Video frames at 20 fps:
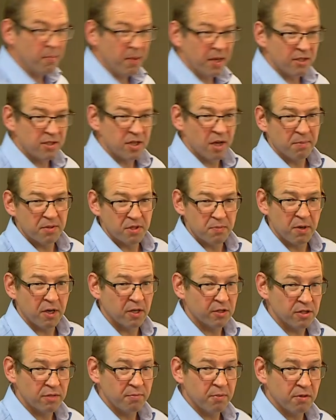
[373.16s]
picked up as
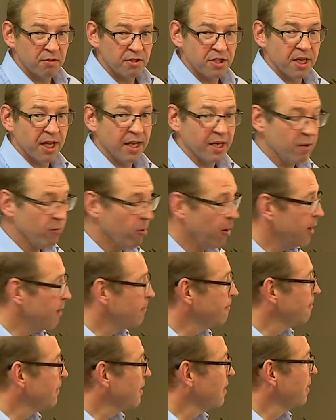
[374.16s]
part of the policy anyway,
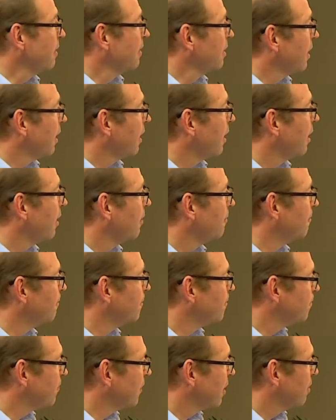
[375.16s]

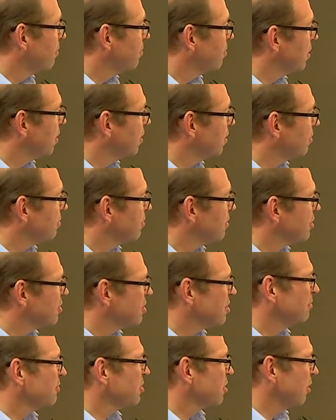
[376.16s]
um, but
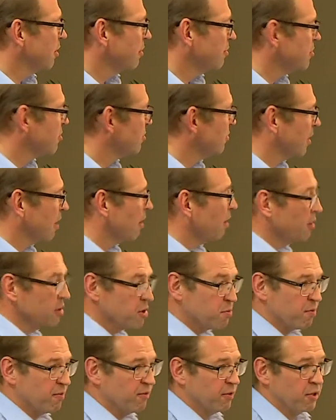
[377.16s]
sometimes the
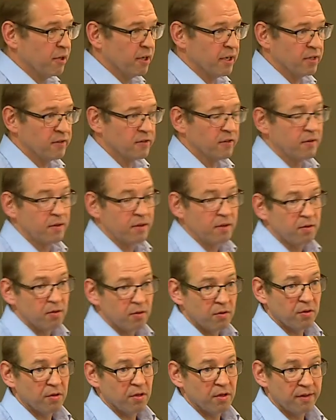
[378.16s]
clients provide
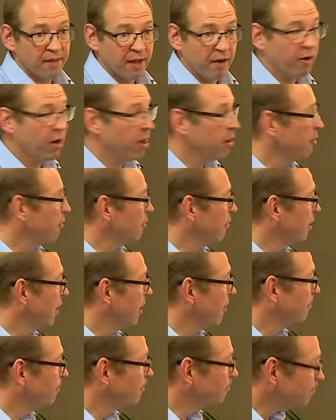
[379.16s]
or their own
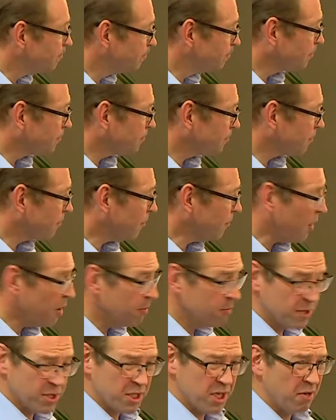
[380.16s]
um,
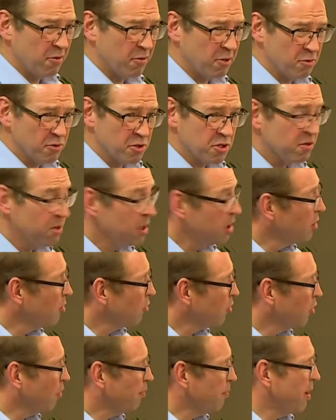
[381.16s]
materials
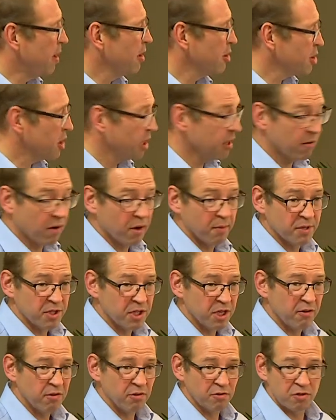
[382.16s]
or partially their own
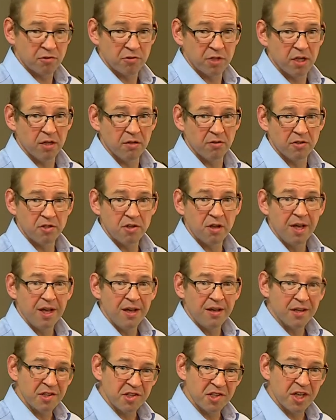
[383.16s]
materials will use
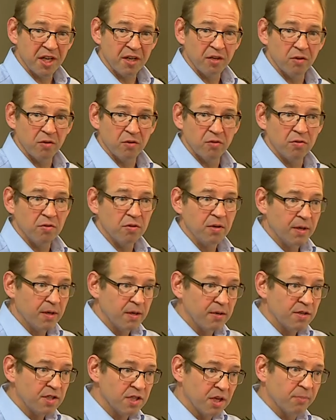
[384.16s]
a single
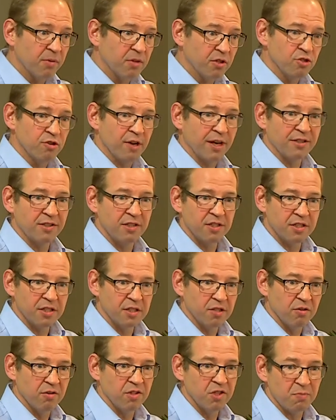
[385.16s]
subcontractor to
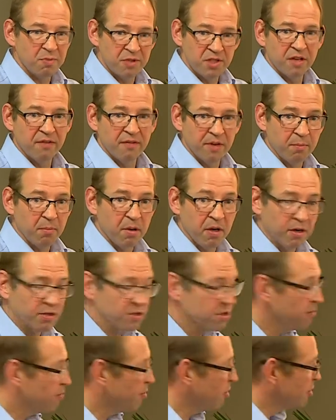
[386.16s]
do a specific part
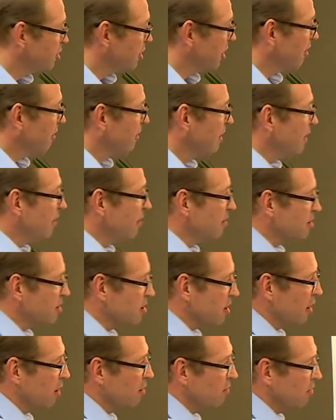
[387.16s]
of the project.
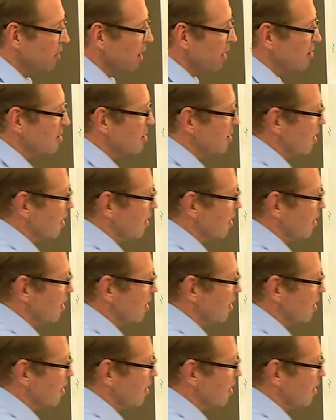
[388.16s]
So let's